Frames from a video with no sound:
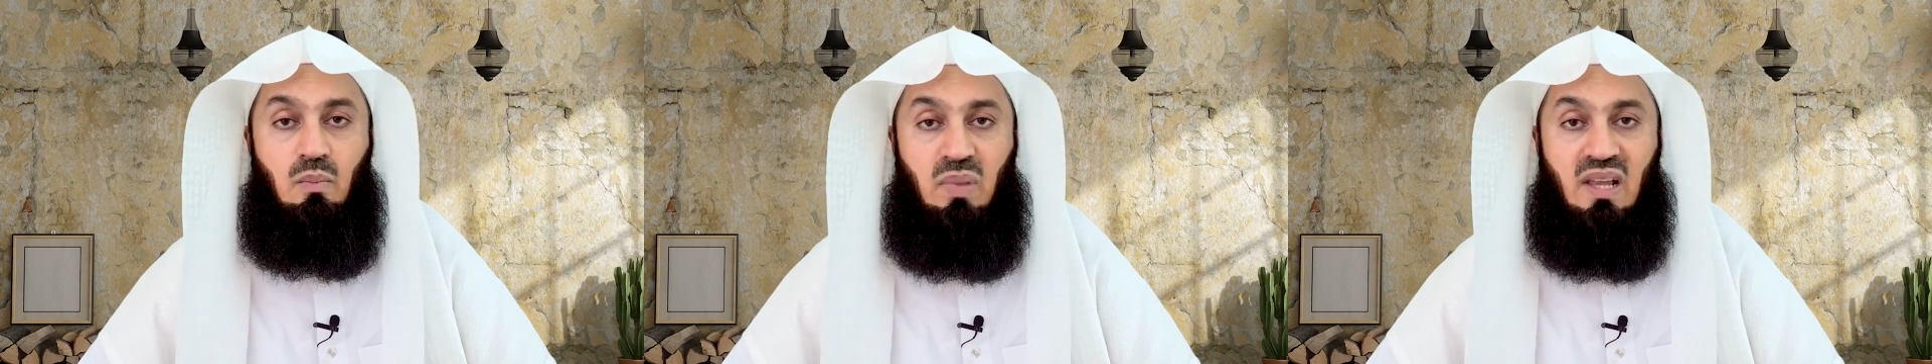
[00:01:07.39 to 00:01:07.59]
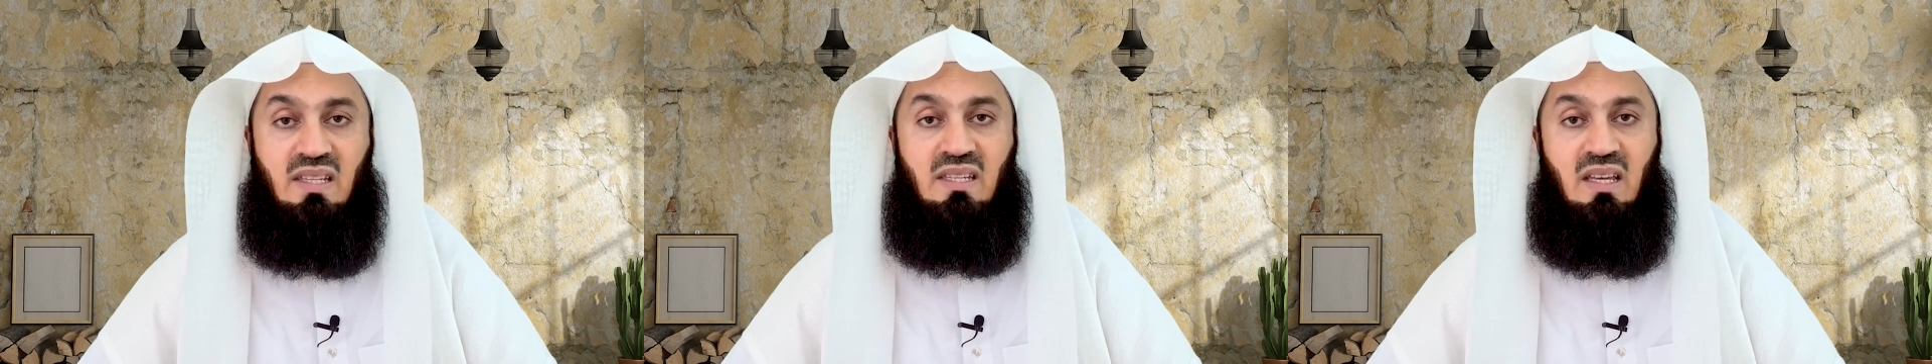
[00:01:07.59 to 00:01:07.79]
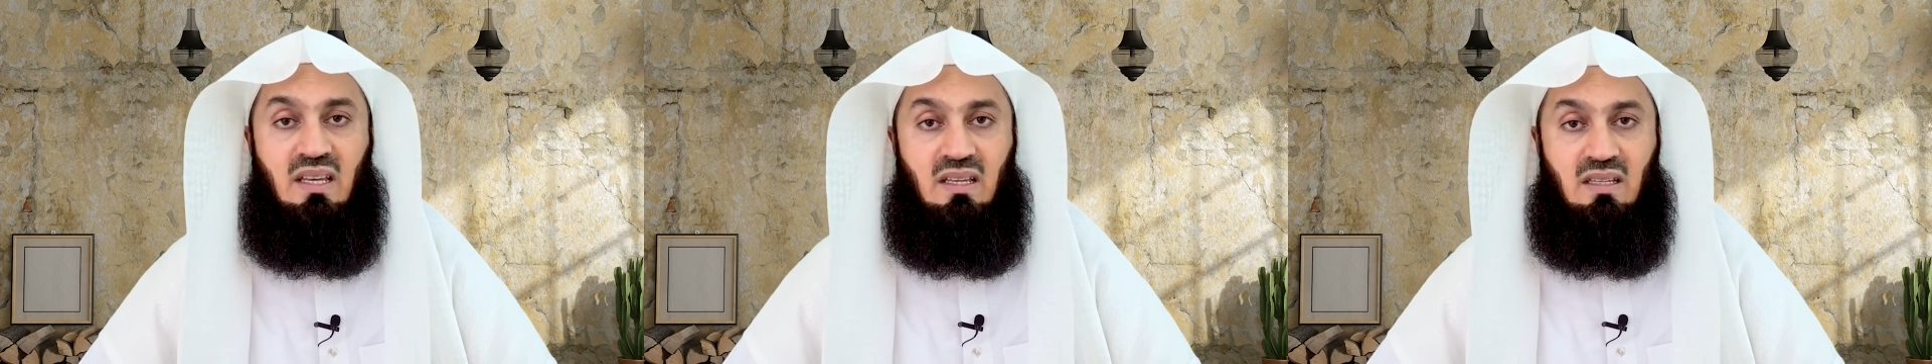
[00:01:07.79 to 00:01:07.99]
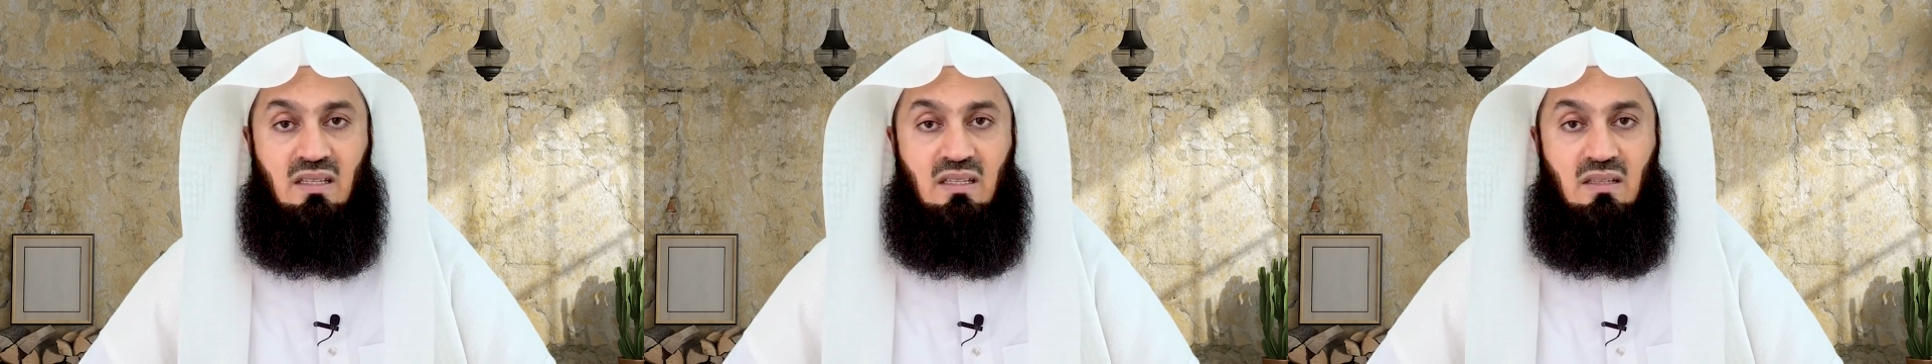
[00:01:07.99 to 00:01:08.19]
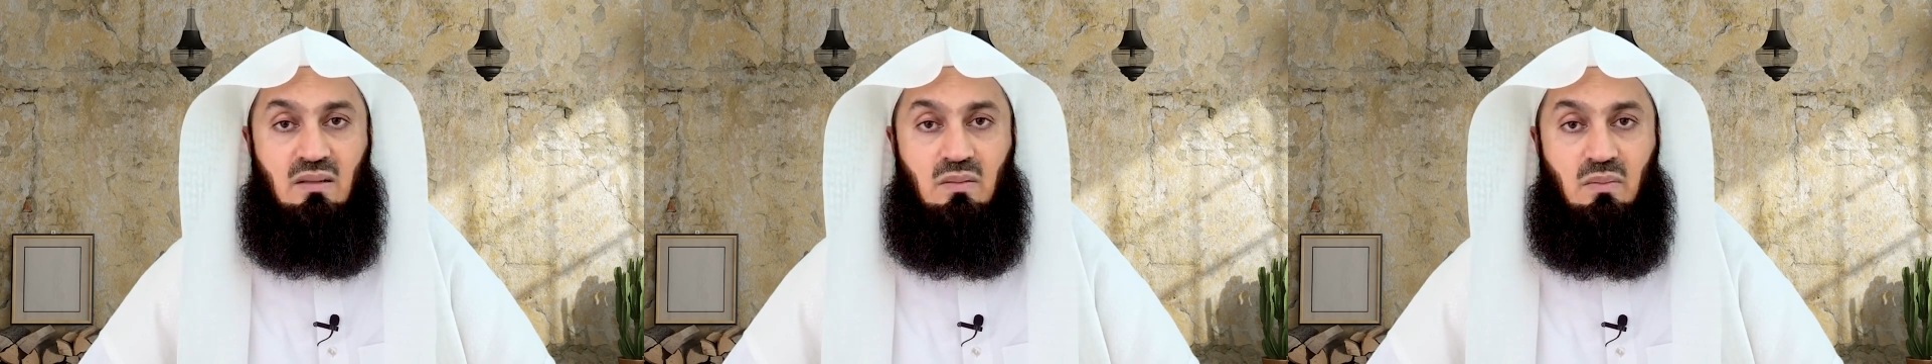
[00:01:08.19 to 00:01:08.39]

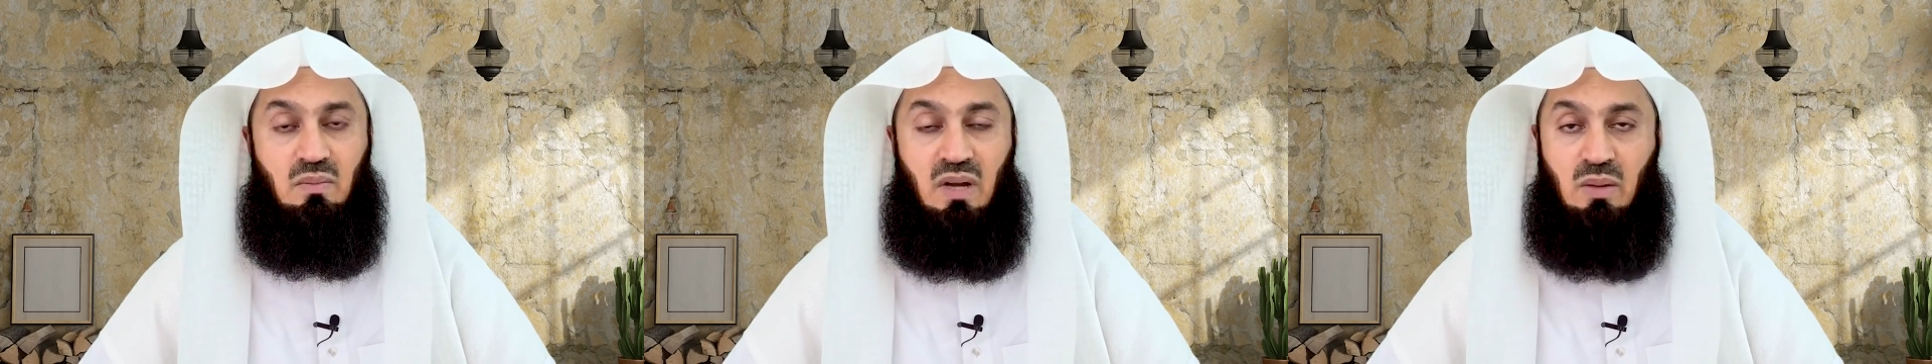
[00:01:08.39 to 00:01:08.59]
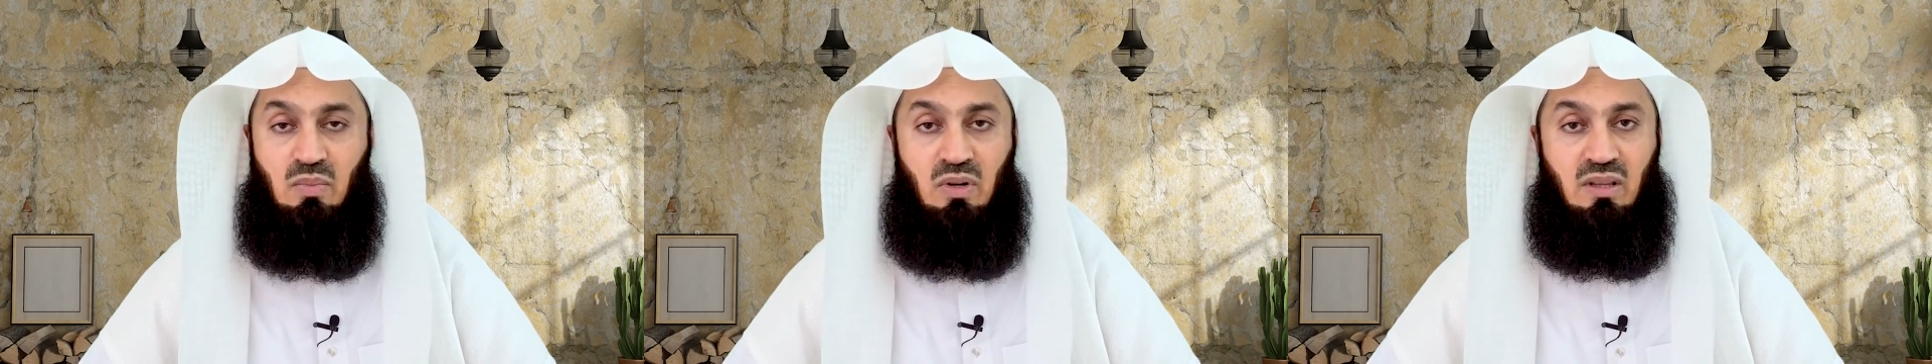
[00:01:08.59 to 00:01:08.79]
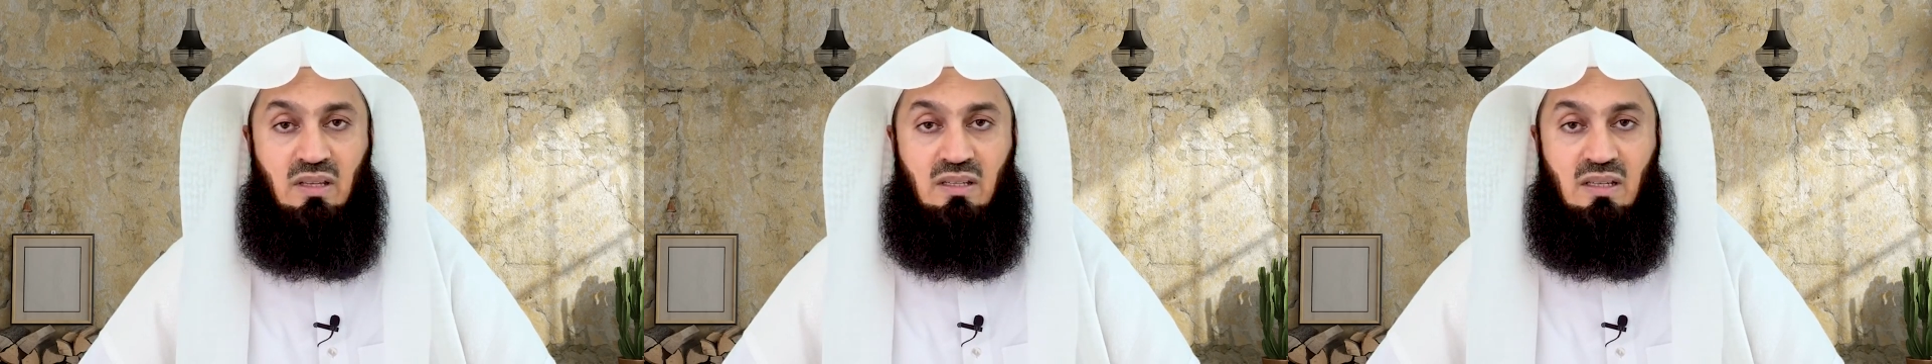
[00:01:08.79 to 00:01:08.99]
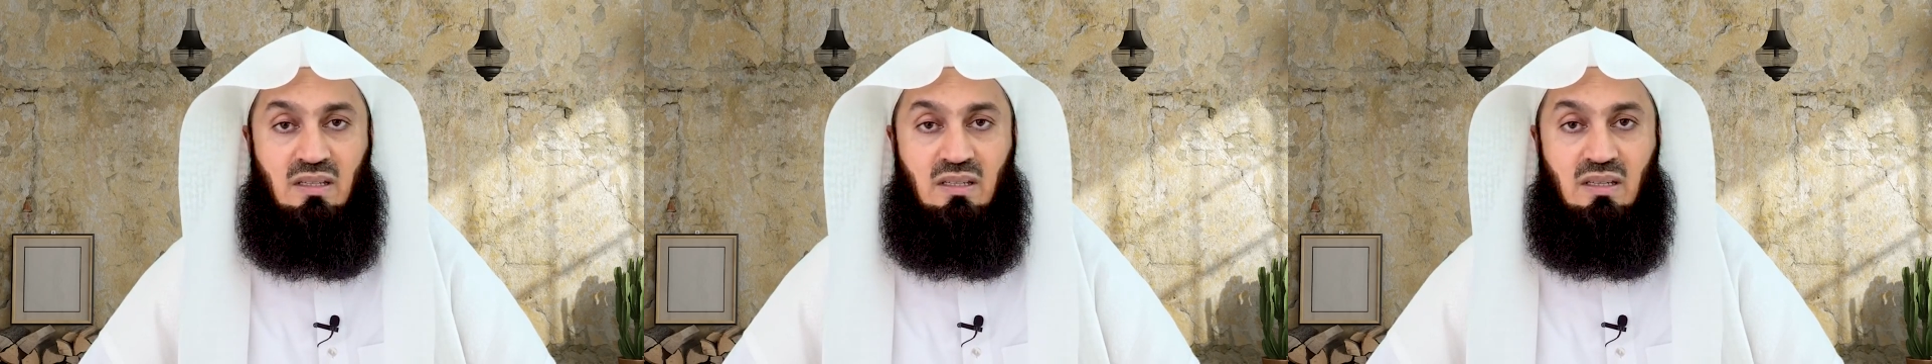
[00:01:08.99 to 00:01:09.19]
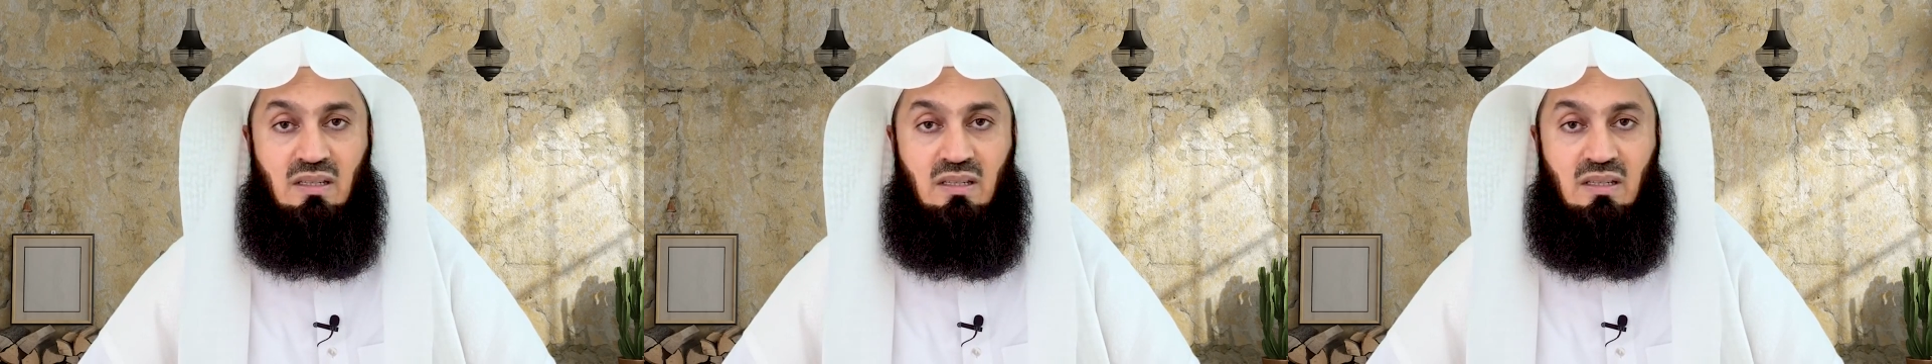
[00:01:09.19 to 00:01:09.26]
Blessings, my brothers and